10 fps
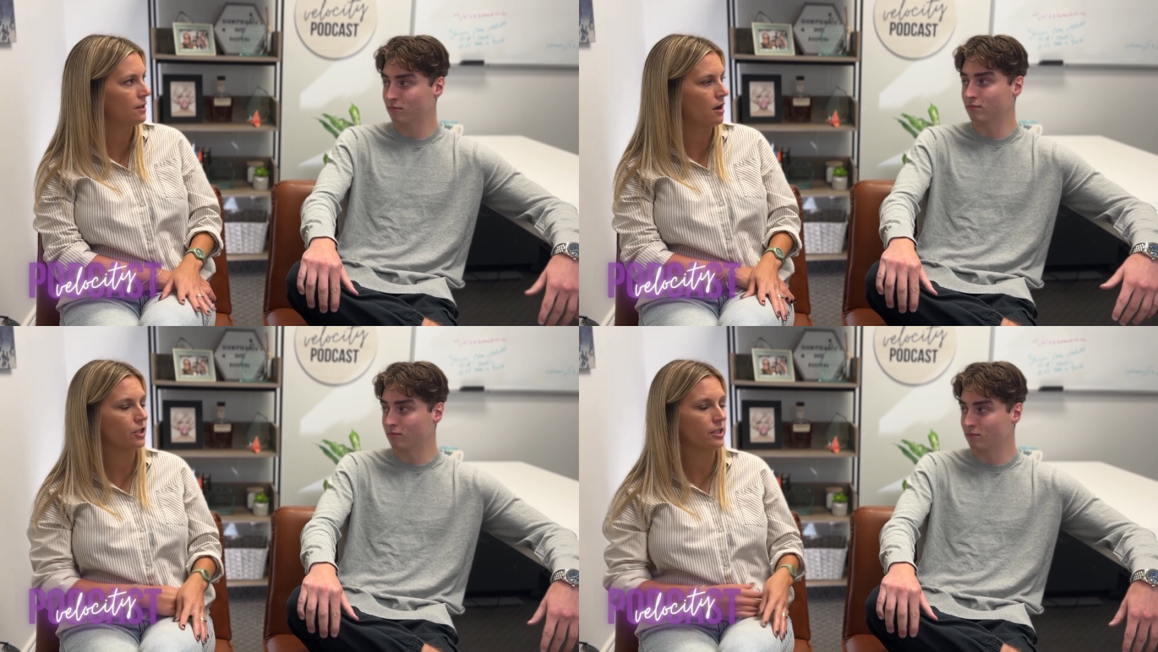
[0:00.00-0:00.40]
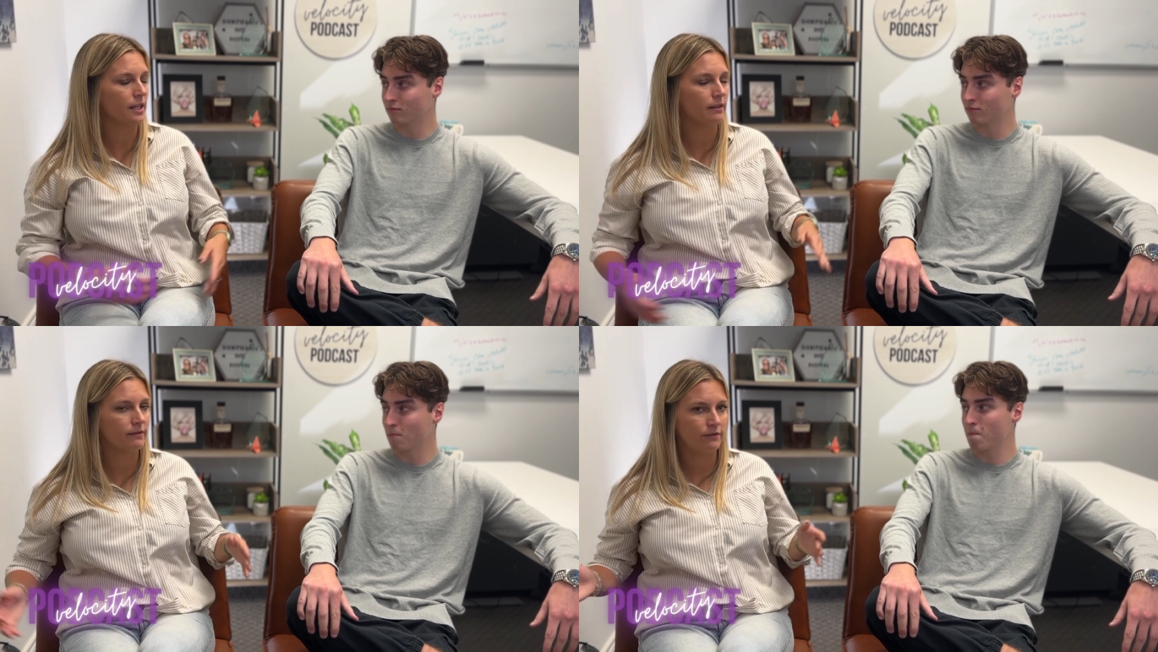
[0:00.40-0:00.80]
Speaker 1: not just
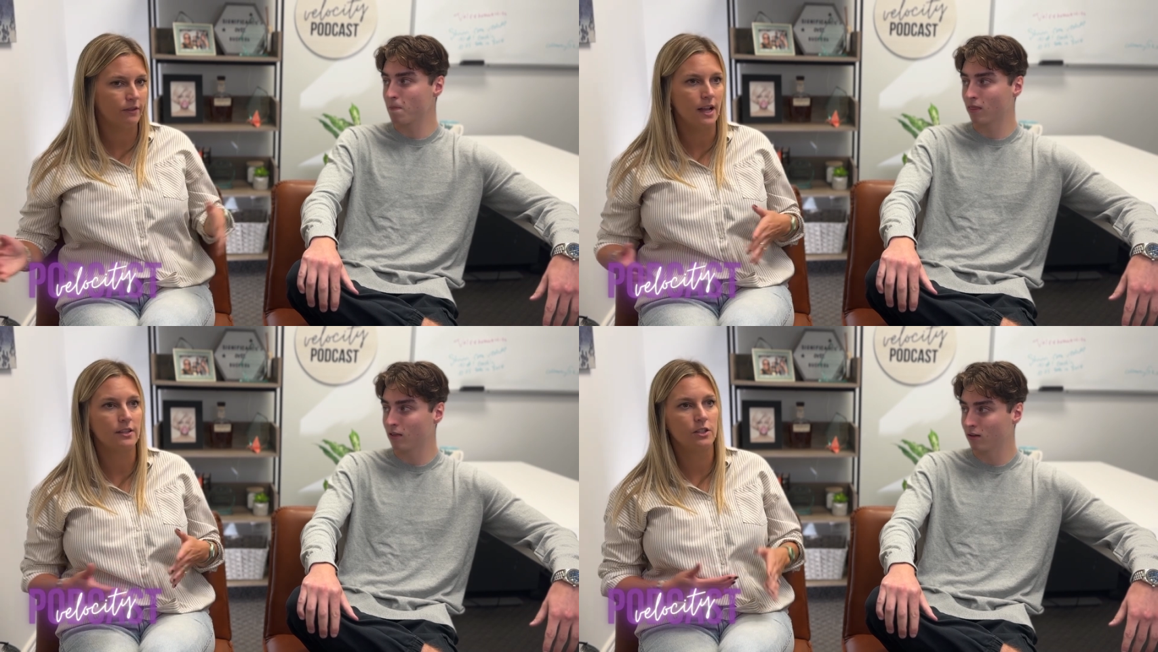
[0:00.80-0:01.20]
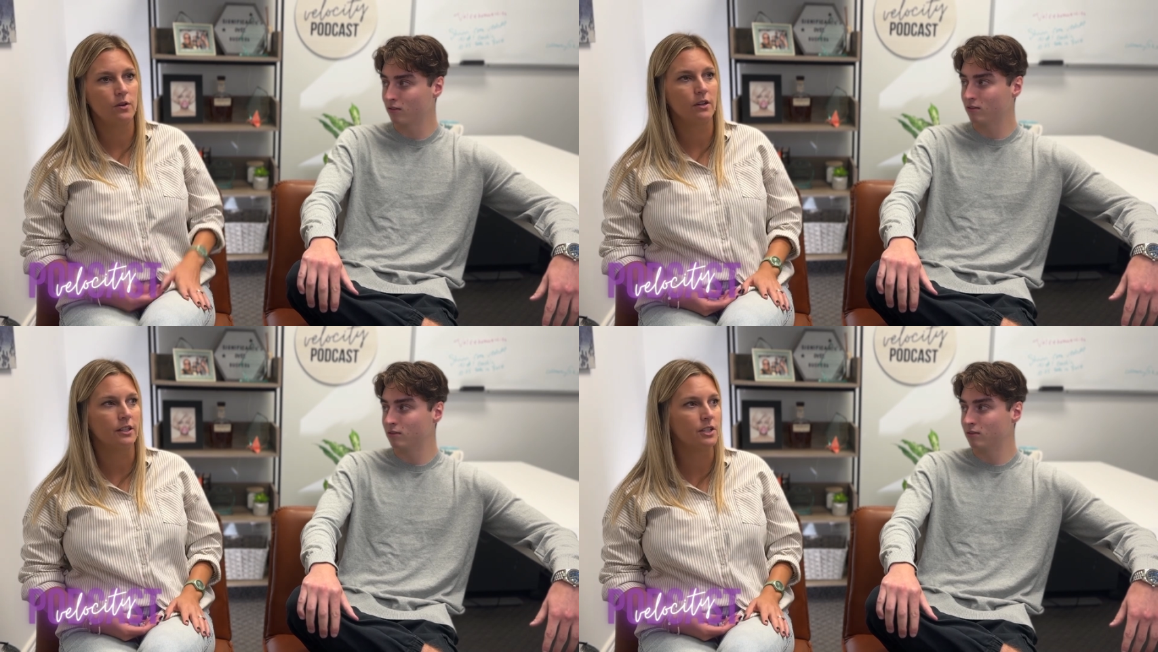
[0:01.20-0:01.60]
like friends who
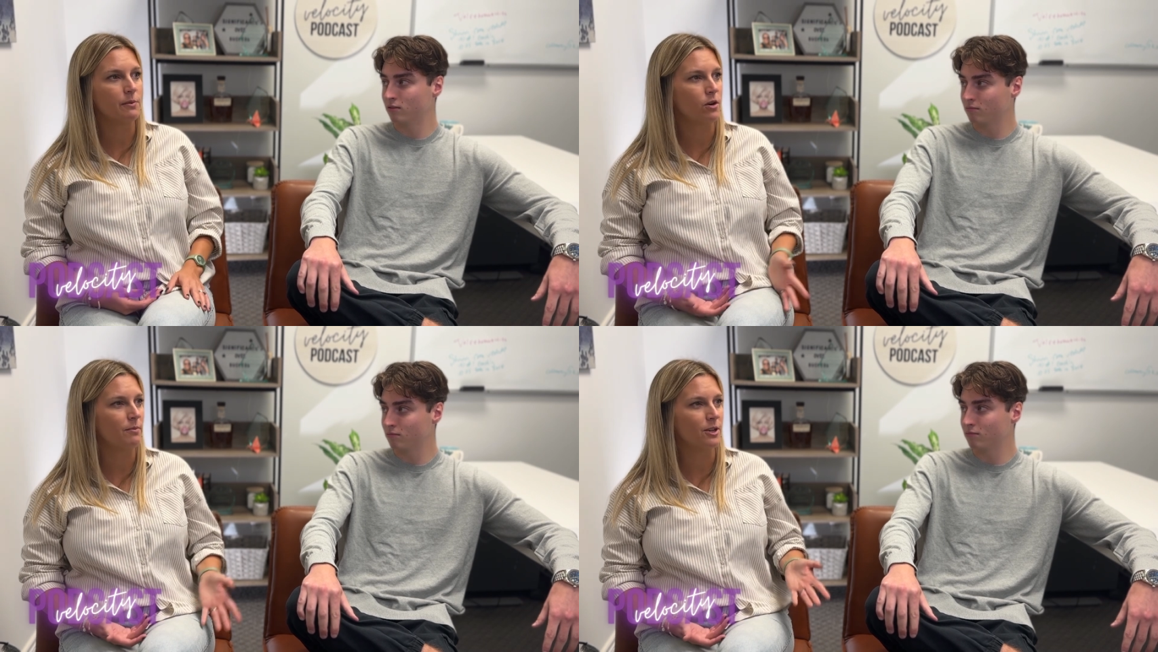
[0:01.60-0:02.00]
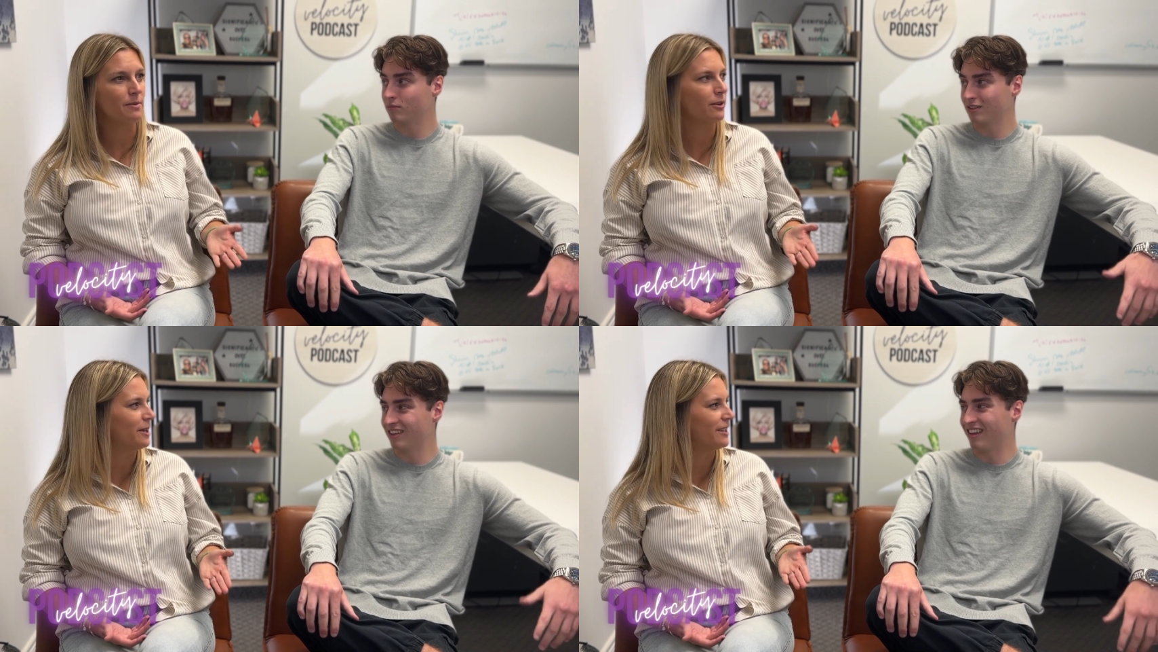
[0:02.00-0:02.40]
are going to support me no
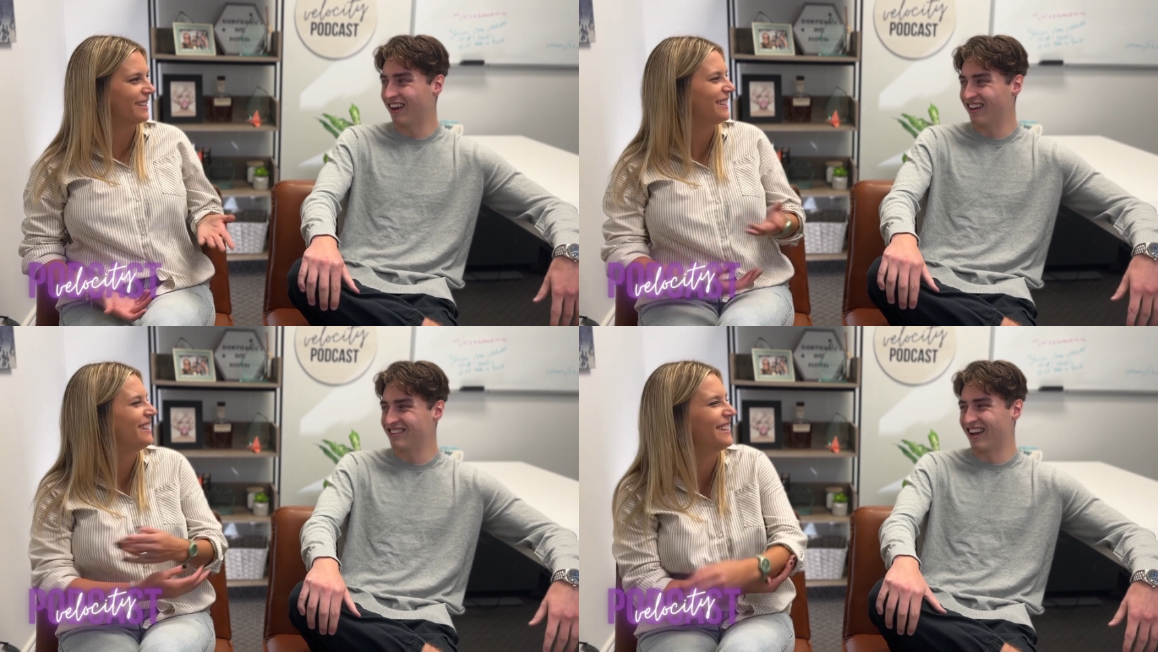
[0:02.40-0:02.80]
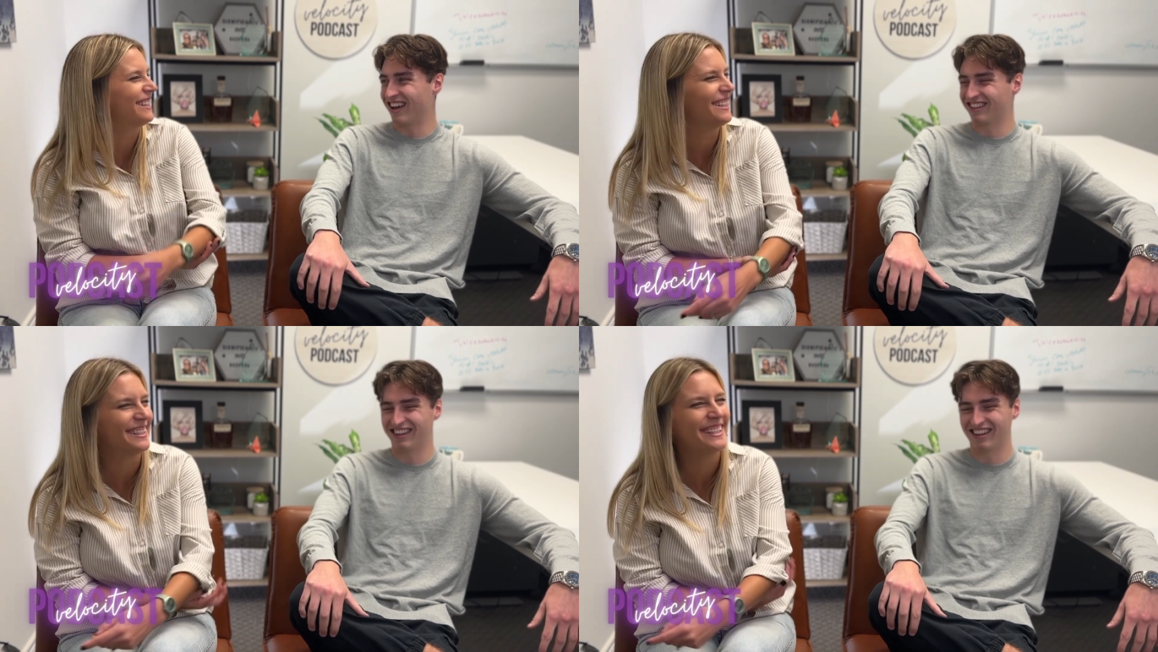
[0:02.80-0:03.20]
matter what. Yeah,
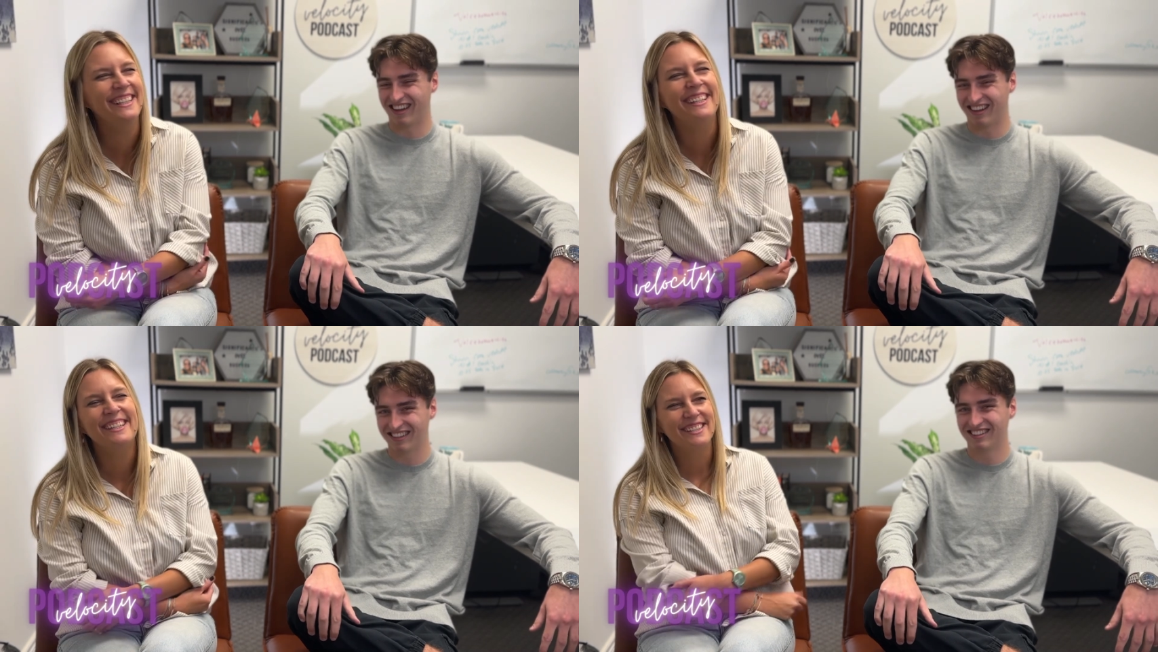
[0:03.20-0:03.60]
exactly. Yeah.